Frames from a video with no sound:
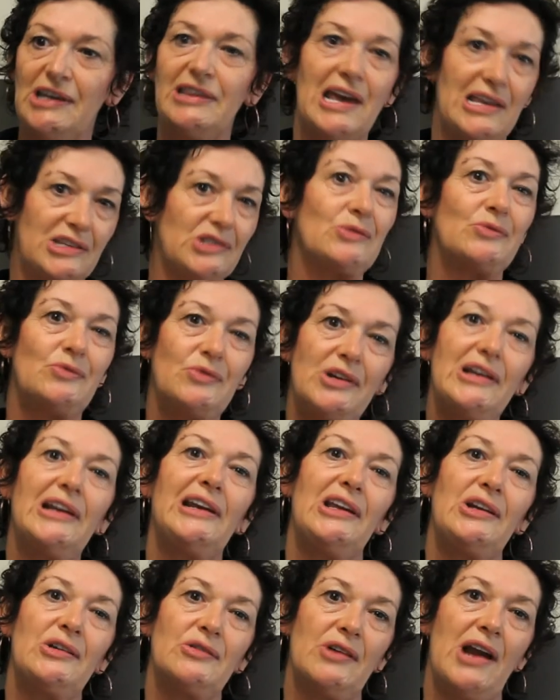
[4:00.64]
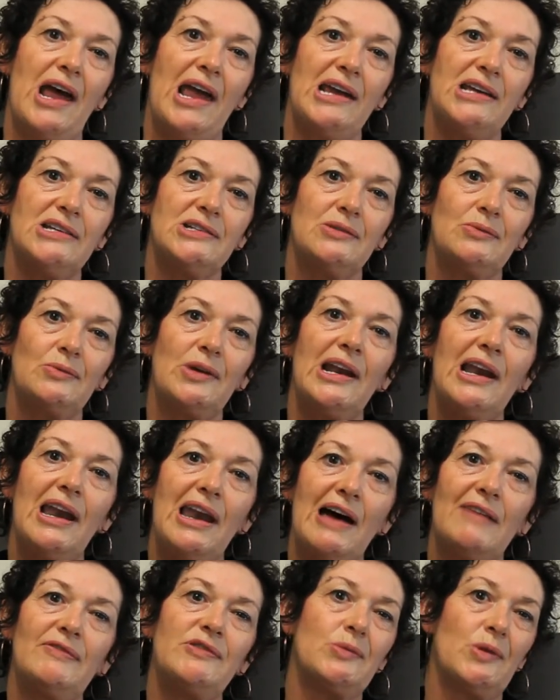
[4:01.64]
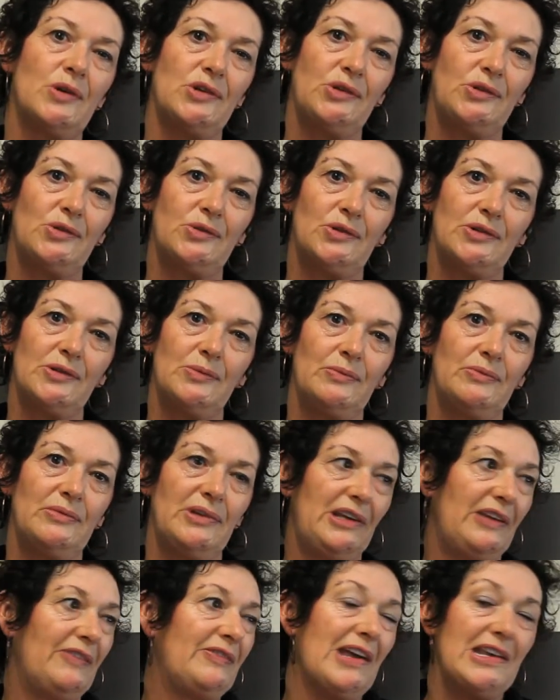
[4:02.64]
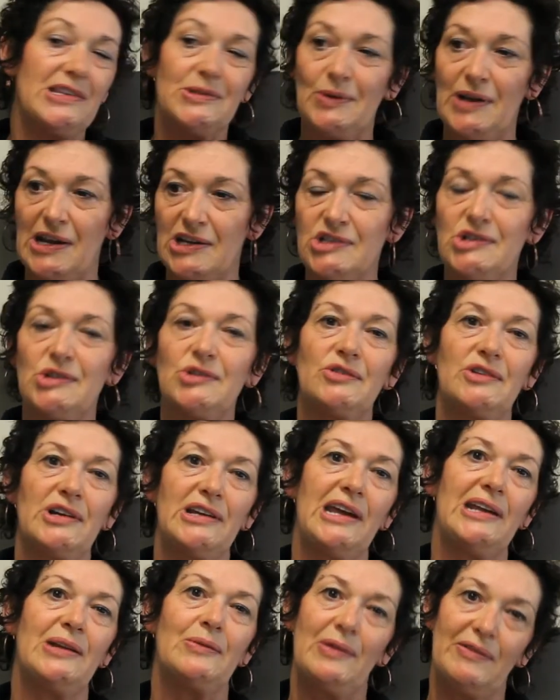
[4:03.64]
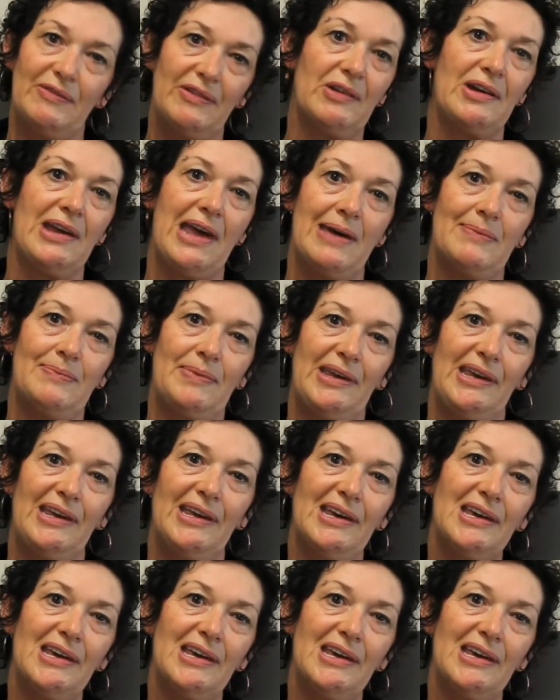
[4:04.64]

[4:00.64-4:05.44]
that's really great, we loved what you cooked, and if that's what our children are getting, we're very happy.